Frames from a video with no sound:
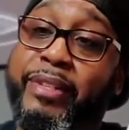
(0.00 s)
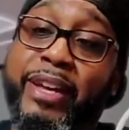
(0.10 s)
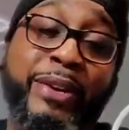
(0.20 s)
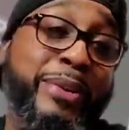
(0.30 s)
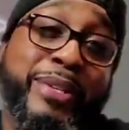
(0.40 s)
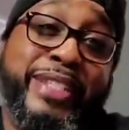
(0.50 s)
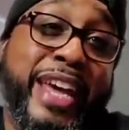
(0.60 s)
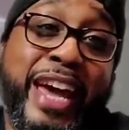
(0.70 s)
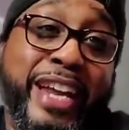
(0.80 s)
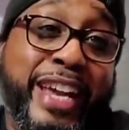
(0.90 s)
I don't know is that
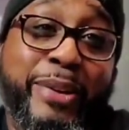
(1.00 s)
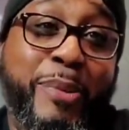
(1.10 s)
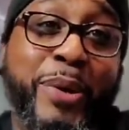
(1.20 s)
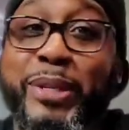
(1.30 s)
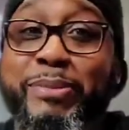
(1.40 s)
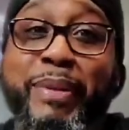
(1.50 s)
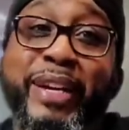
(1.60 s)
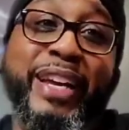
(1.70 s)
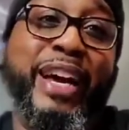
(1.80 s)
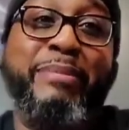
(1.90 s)
how that works, but
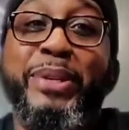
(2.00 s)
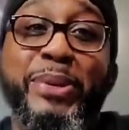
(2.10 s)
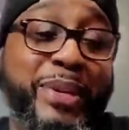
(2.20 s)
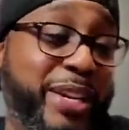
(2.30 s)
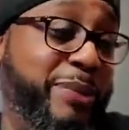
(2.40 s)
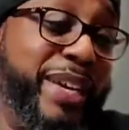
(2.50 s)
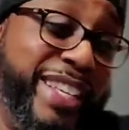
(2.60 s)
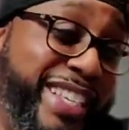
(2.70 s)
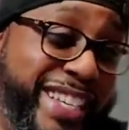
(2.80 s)
I'm gonna do it anyways.